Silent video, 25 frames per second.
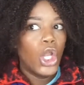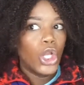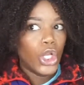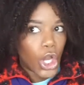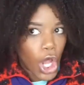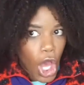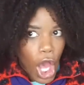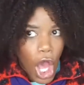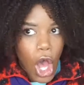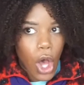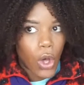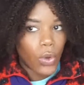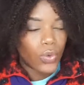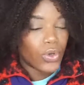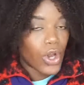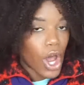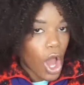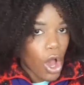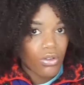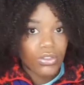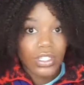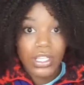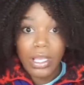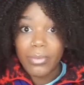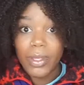
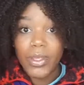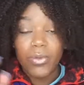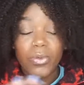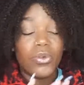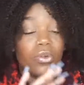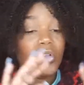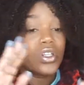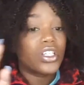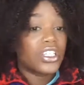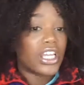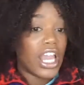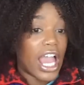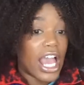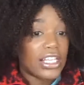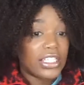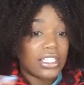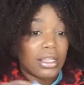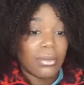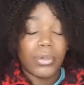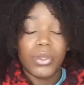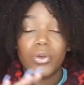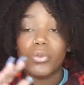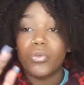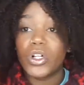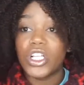no. Some people were yes,
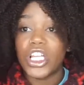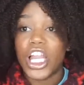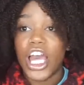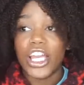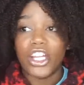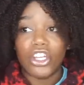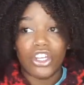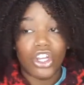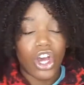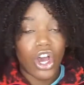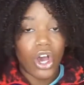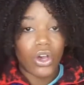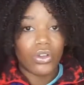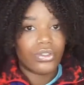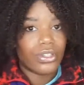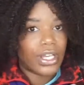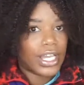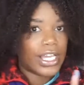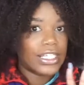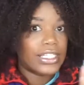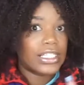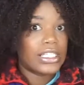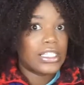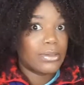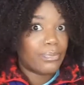some people were like no. So I
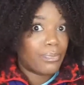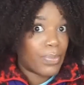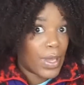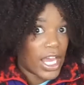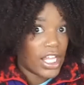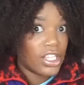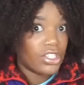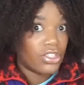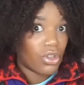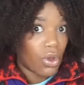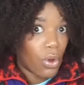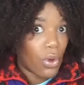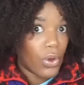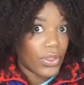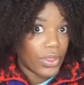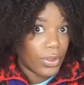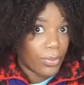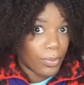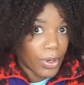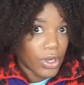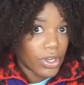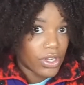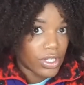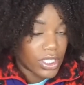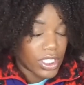guess it depends on
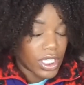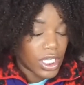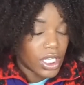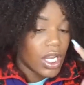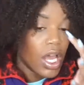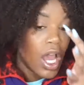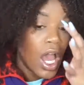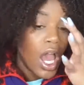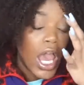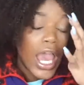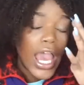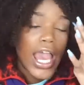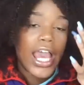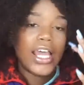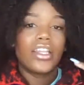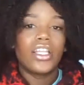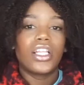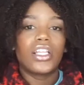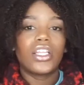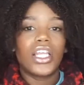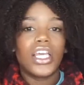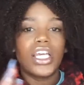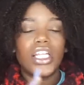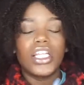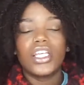the person. And
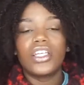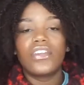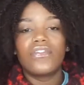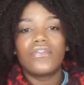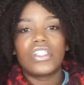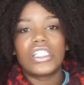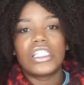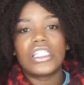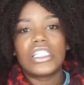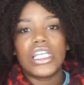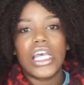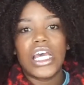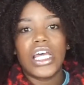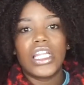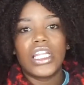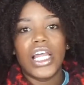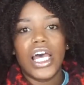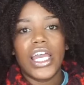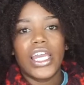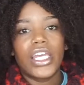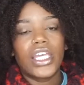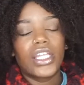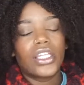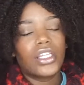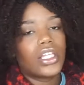the lady even said
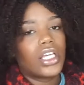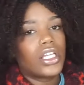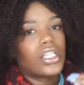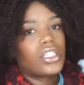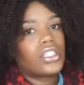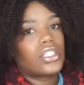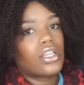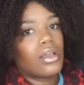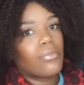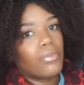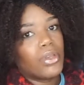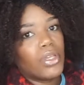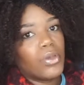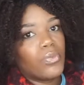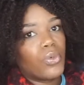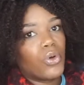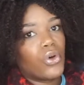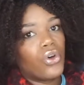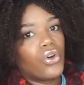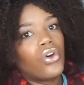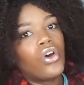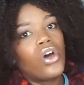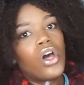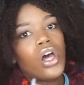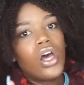like that some
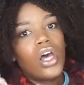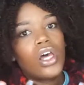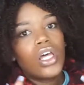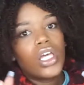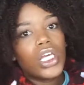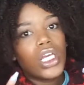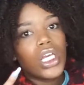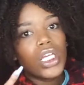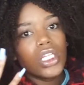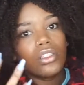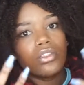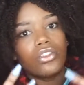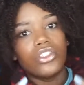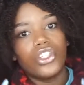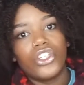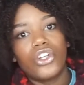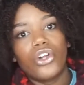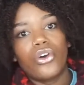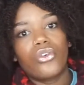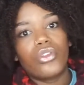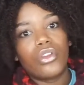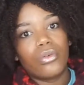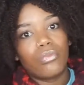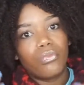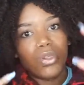people,
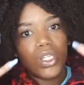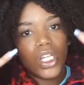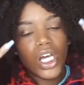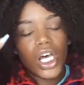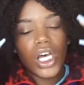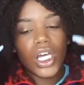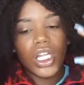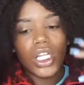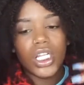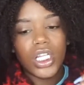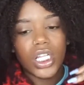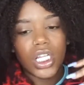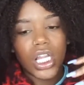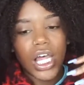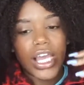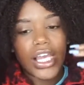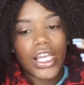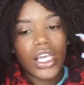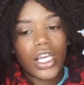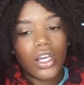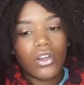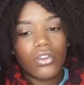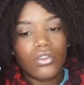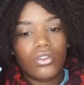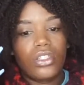the blood,
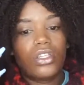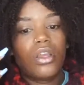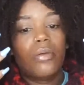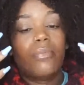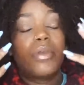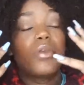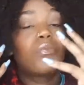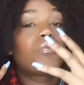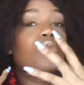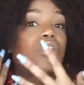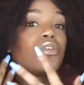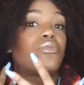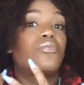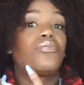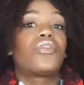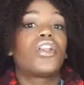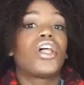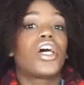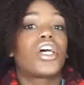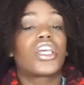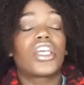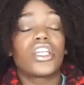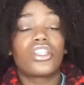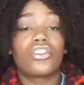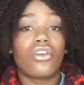like some people the
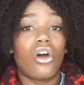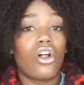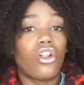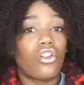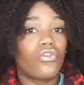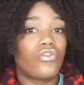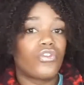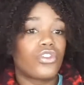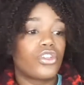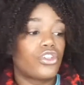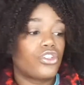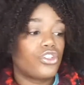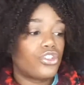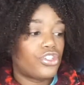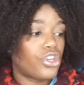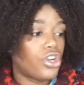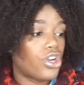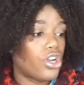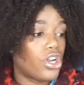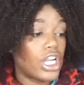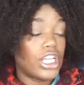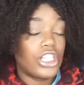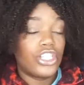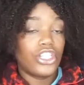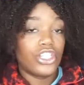blood gets all over their shirt.